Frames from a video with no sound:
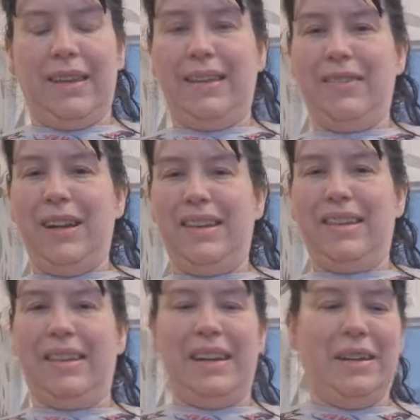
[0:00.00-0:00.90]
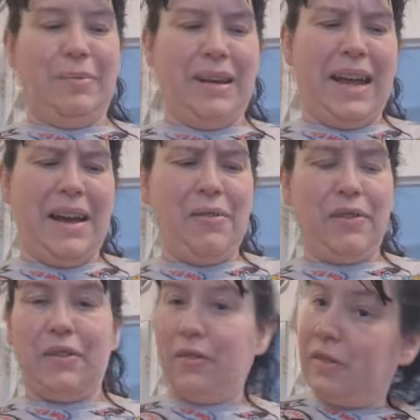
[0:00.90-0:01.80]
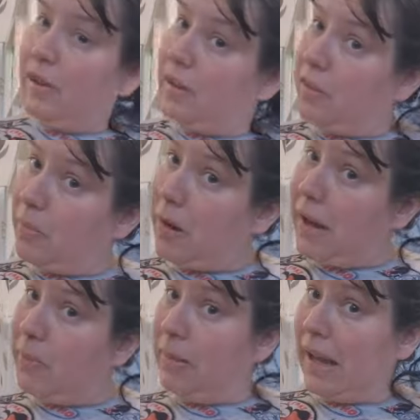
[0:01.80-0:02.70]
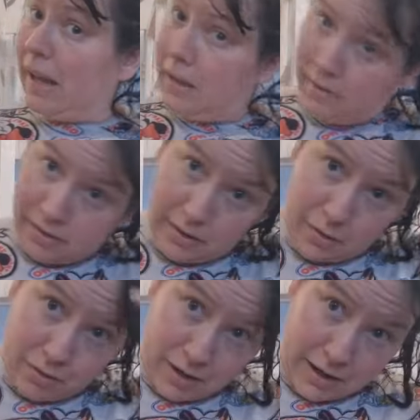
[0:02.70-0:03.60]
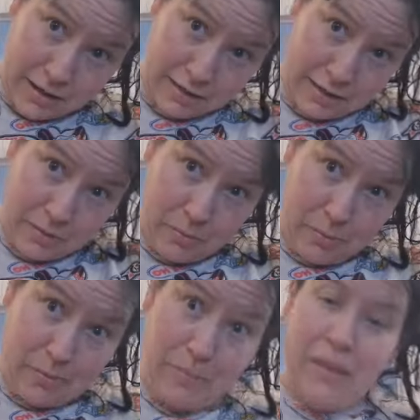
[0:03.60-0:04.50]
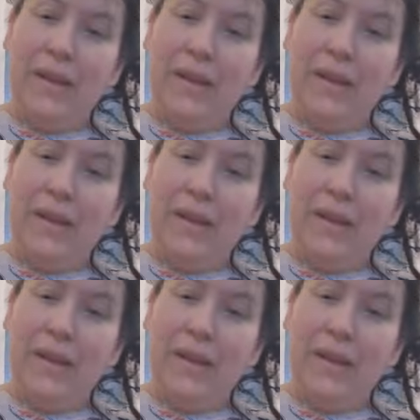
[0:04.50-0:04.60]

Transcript: really stained my nails because obviously I dye my hair black, no greys. Look, ooh.